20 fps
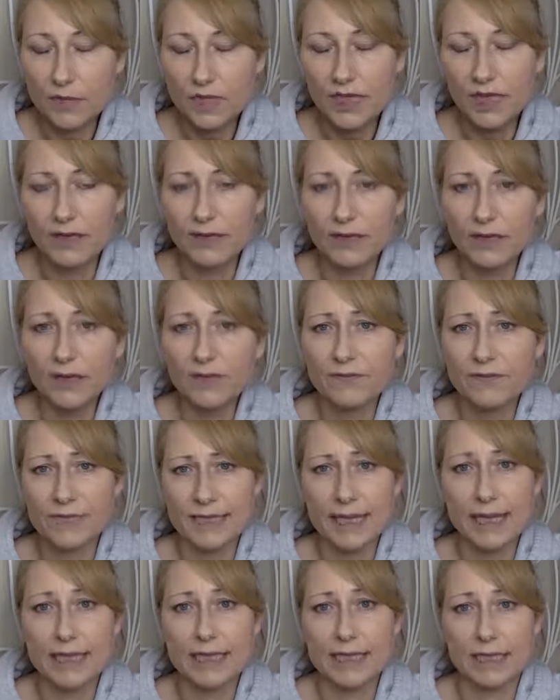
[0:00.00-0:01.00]
If
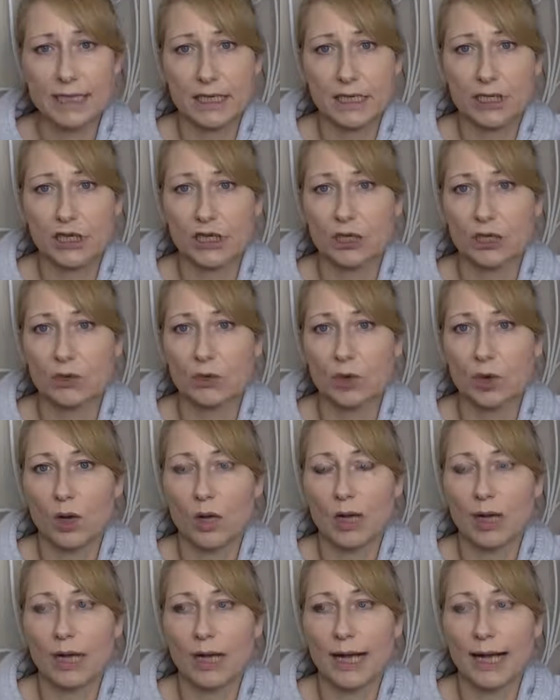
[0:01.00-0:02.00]
debt is an issue,
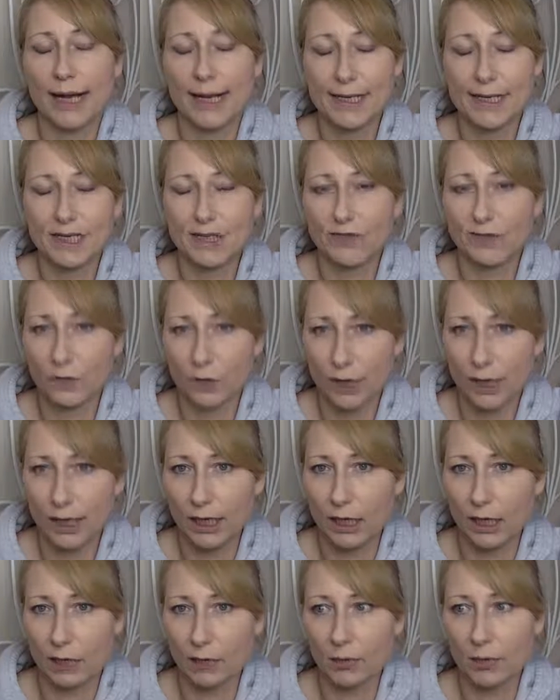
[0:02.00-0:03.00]
ask for
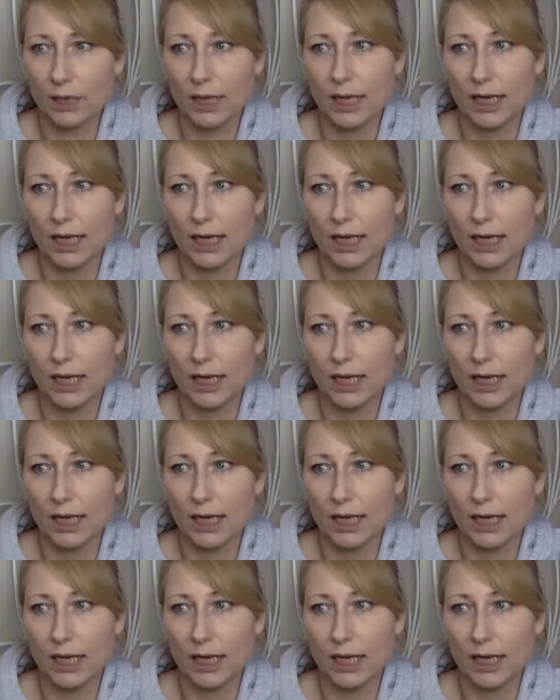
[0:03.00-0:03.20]
help.